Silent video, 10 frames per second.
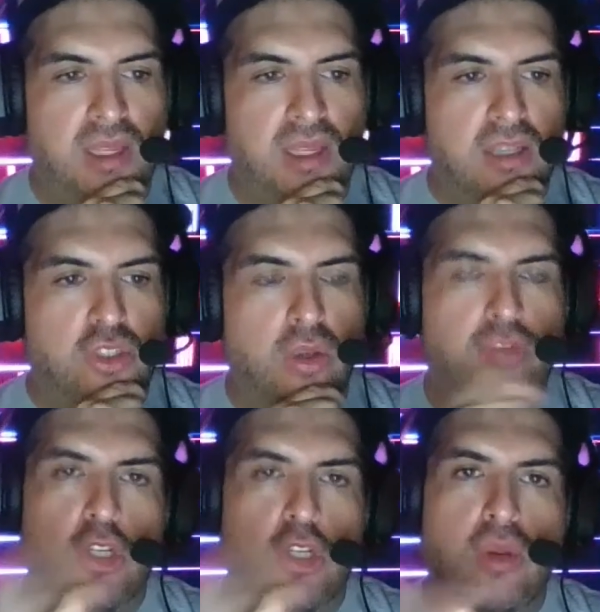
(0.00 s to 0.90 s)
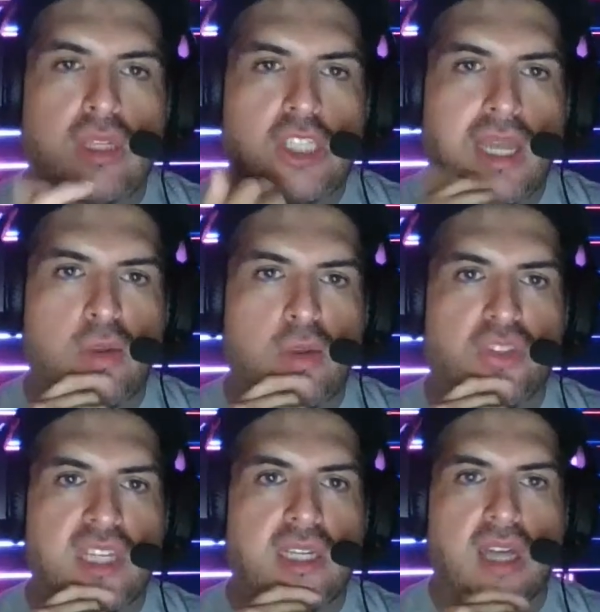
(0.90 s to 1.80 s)
So if you go to the channel
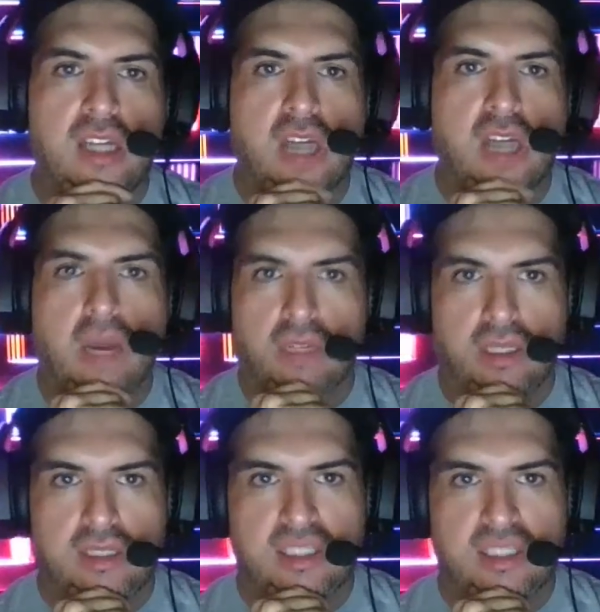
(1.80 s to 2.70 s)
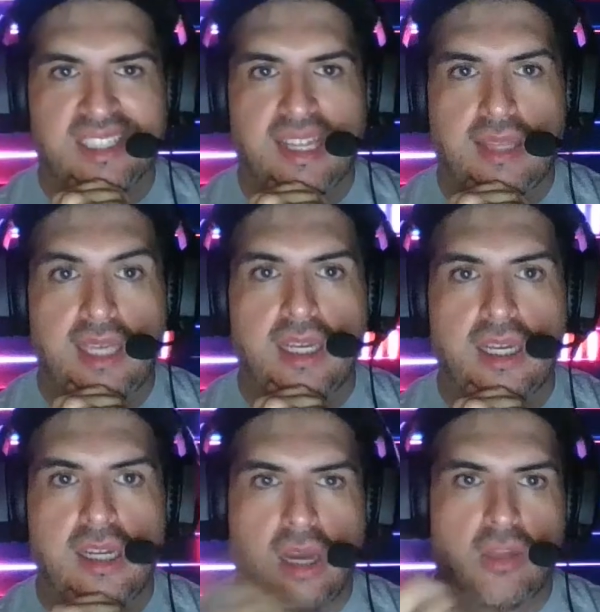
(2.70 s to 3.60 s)
Think Anomalous
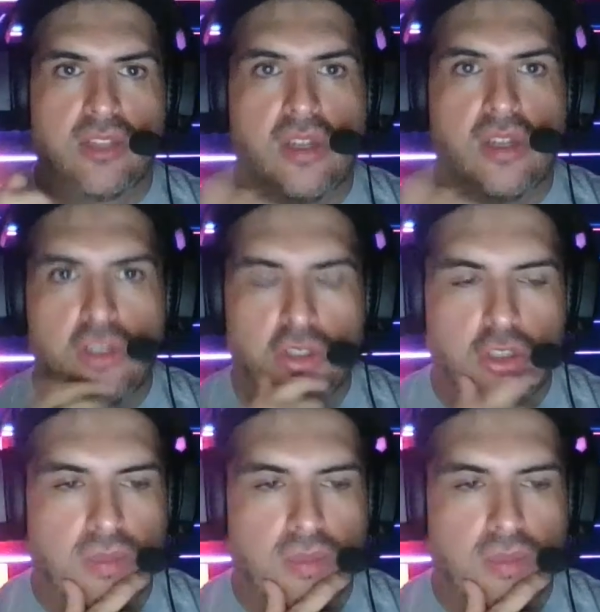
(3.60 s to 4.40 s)
on YouTube,